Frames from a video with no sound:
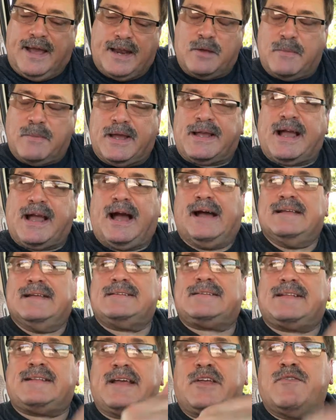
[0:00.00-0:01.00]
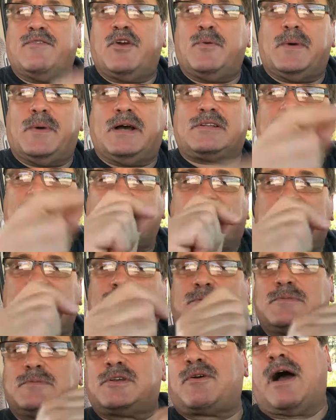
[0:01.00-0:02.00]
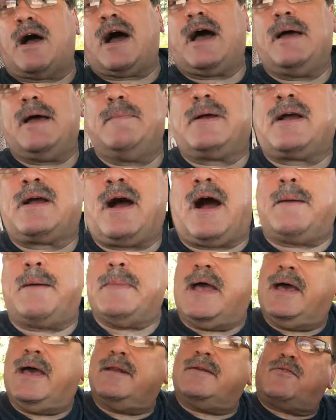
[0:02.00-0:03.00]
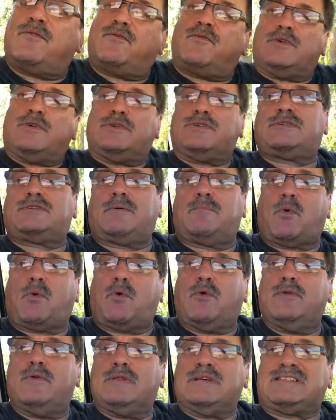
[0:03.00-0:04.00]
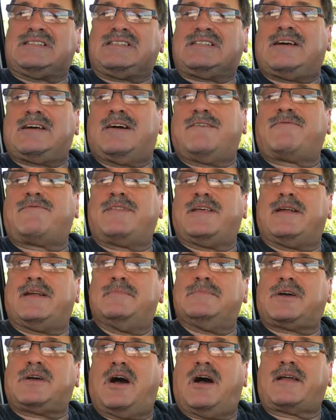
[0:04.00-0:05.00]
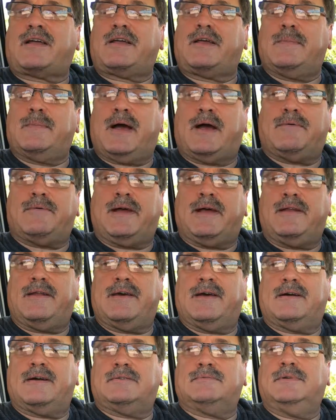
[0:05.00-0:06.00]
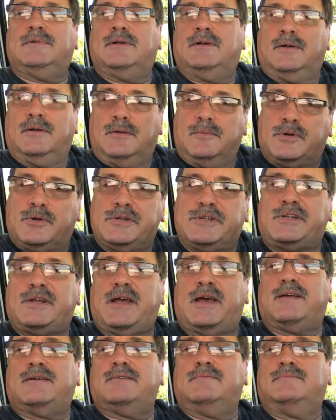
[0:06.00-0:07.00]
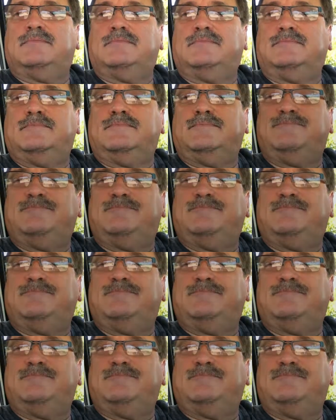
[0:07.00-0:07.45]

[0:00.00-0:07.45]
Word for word: Anyway, guys, thank you very much. Like, subscribe, comment for some more of the stuff that I'm talking about right now. Appreciate it.